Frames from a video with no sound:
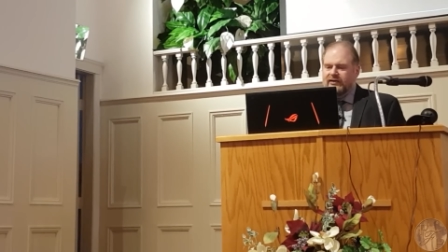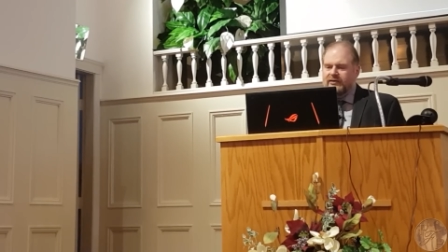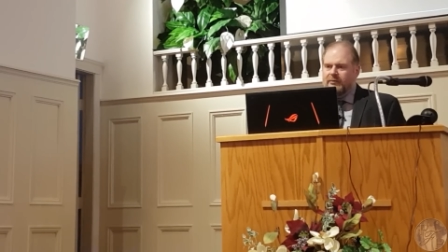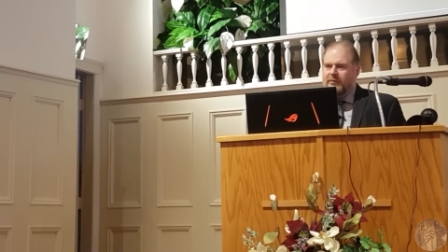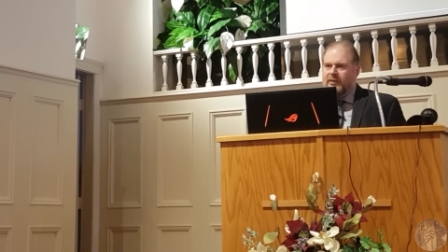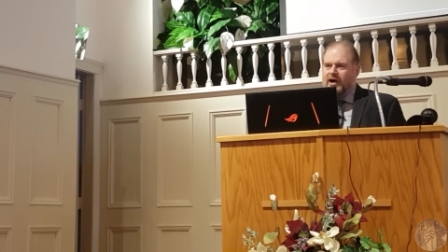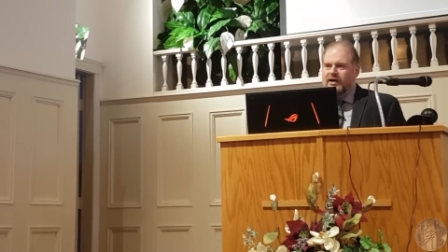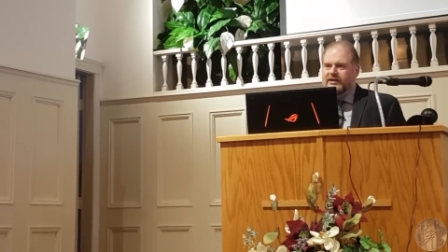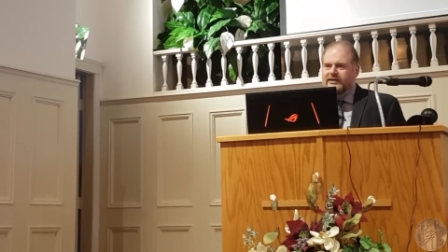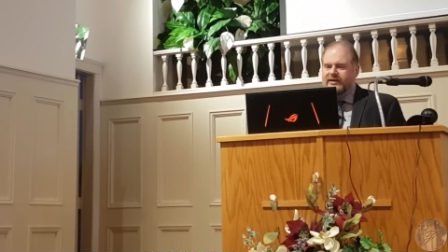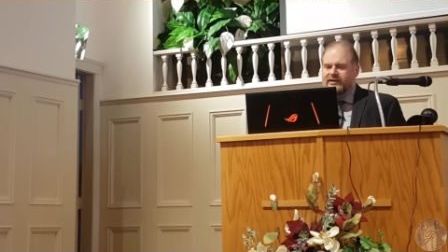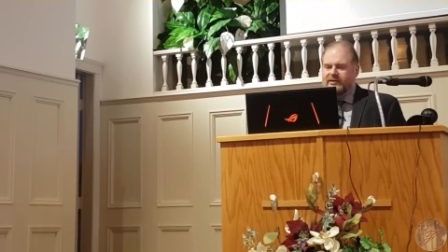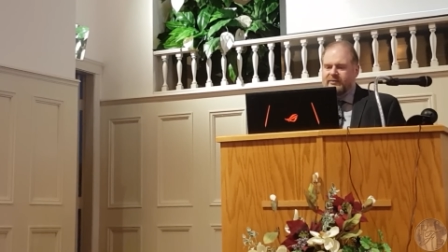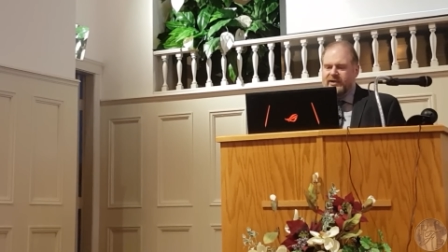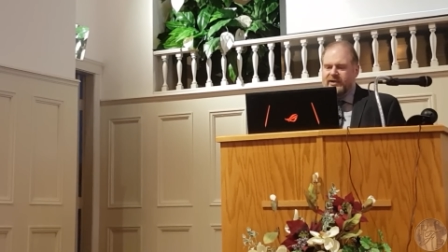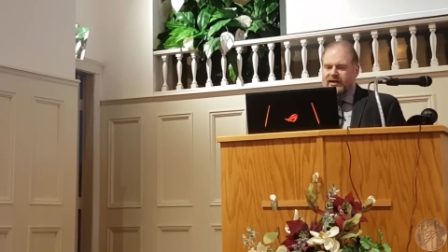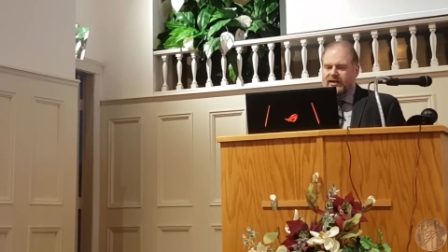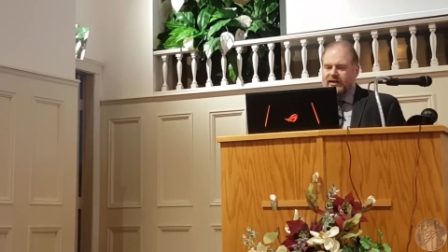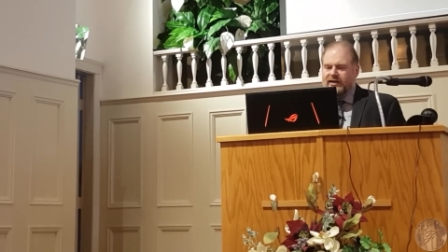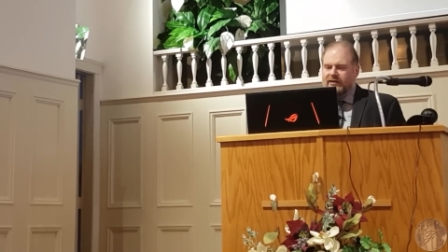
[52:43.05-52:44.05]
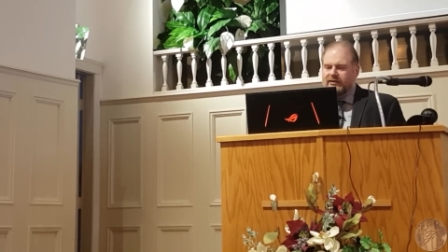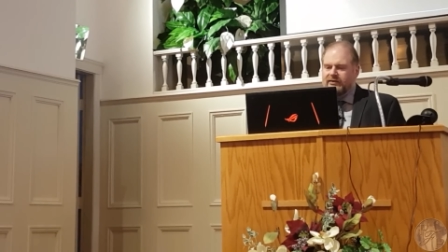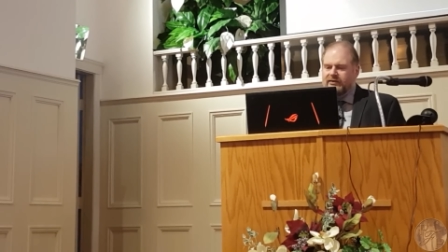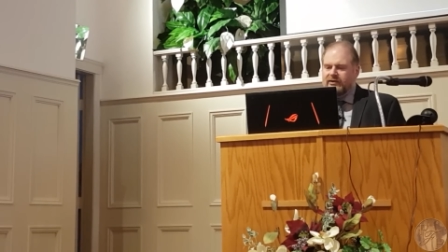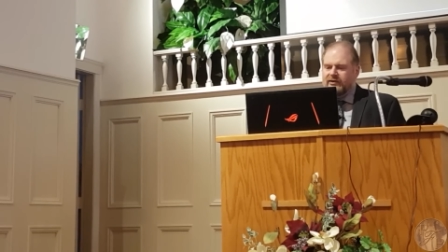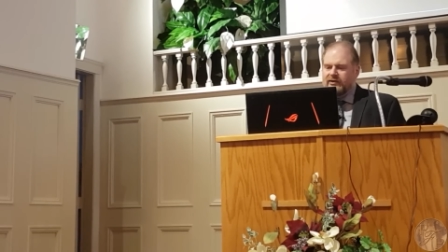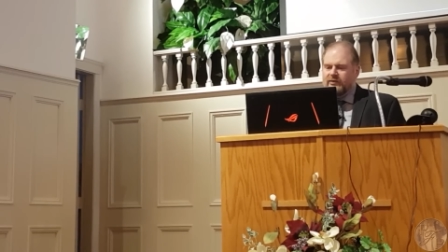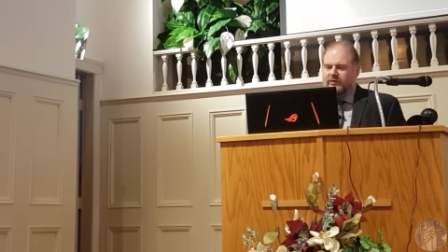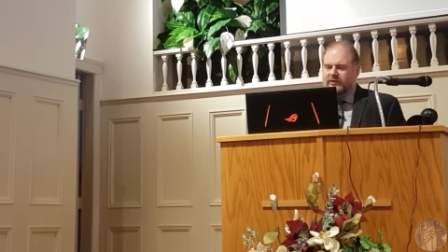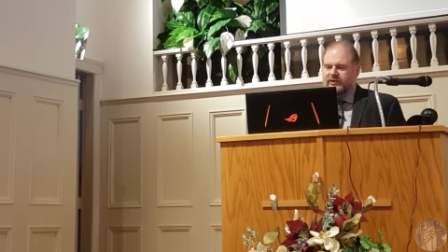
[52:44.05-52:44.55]
mocked in the media,
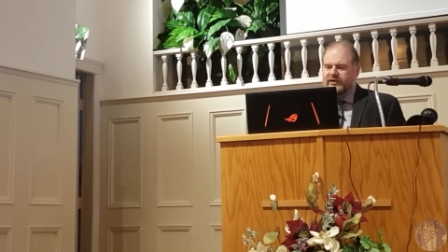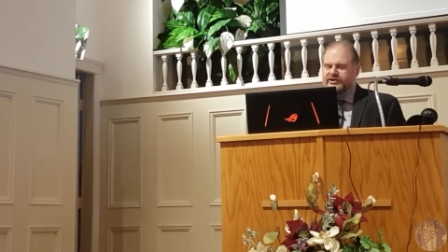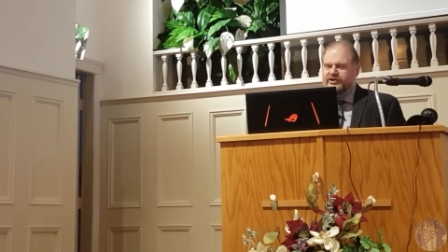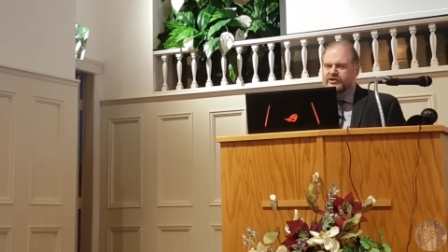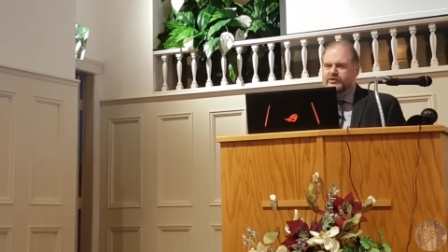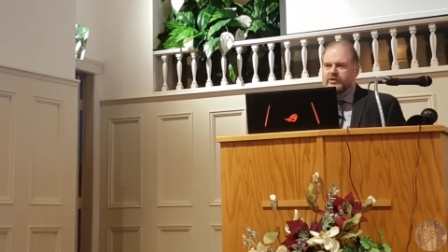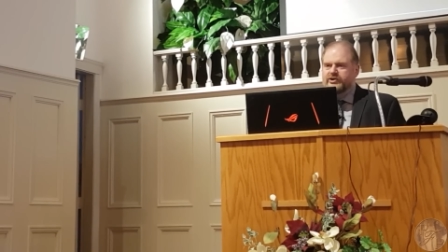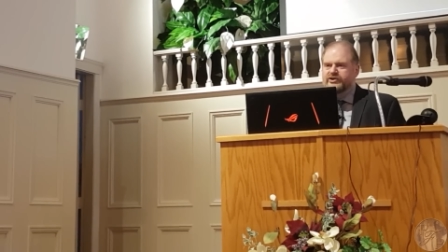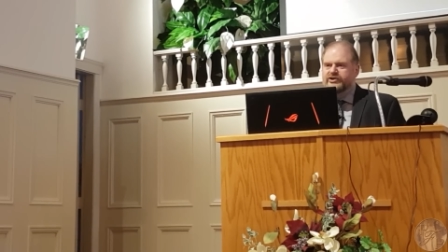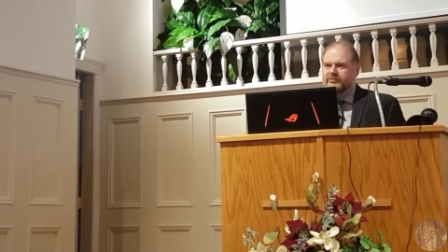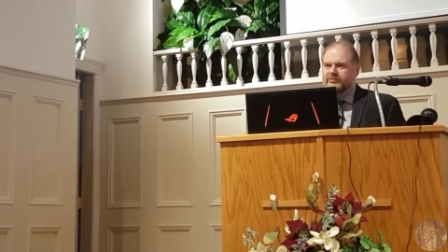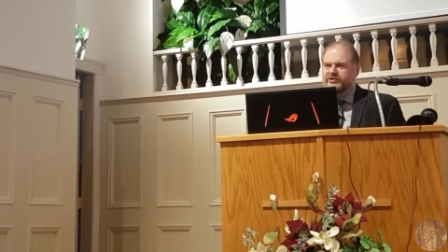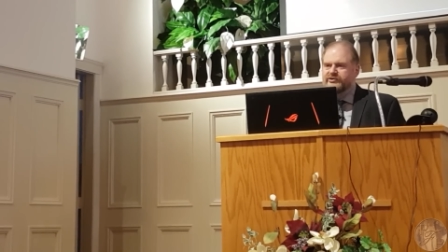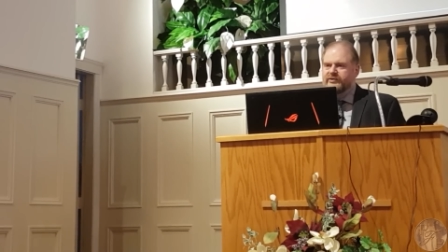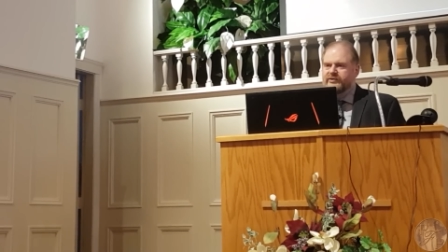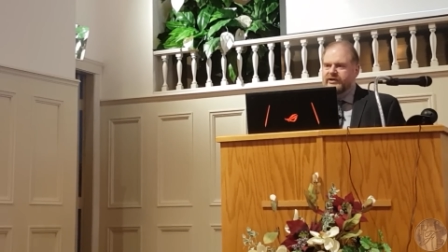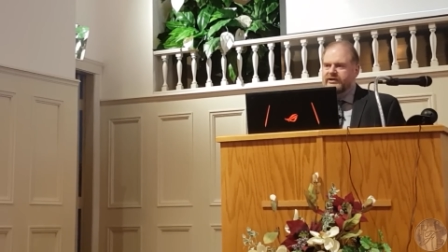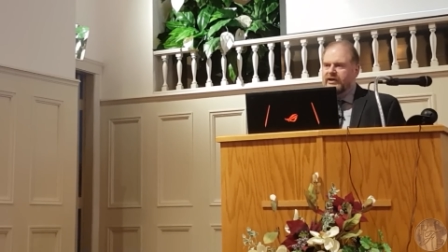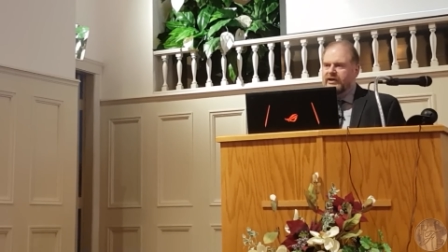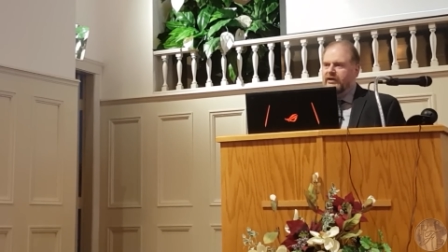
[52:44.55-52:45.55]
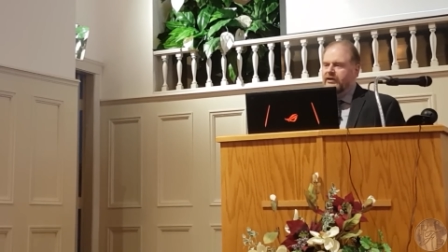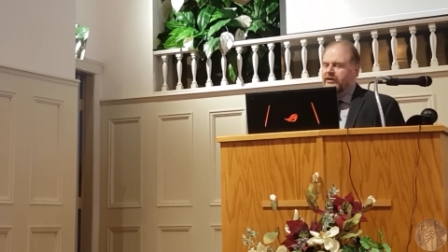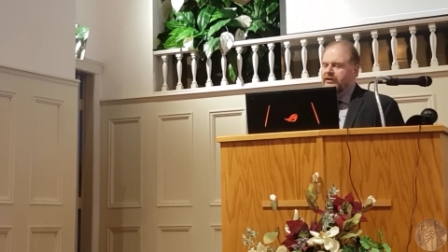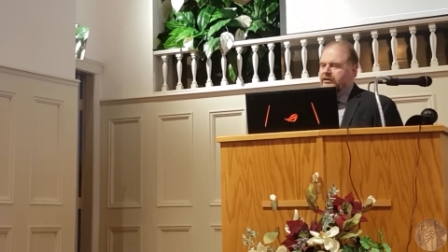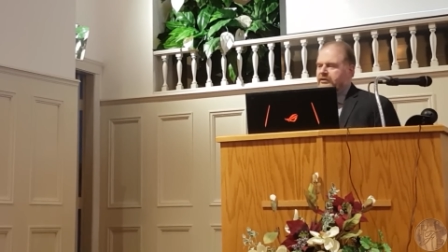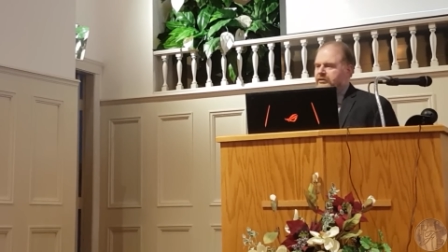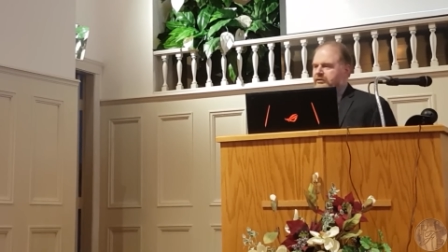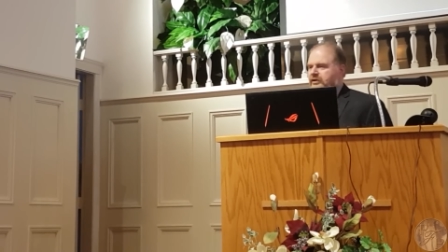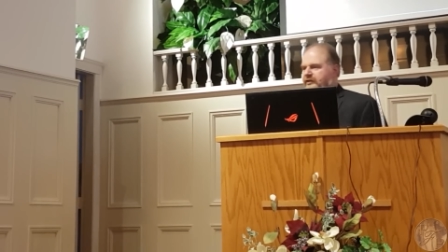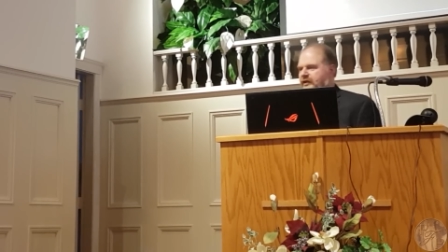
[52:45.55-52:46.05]
religious worship restricted.
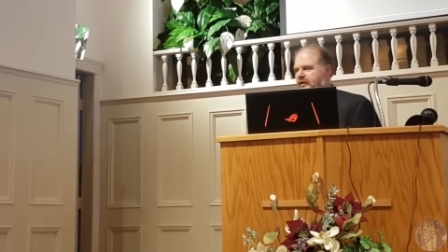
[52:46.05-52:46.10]
You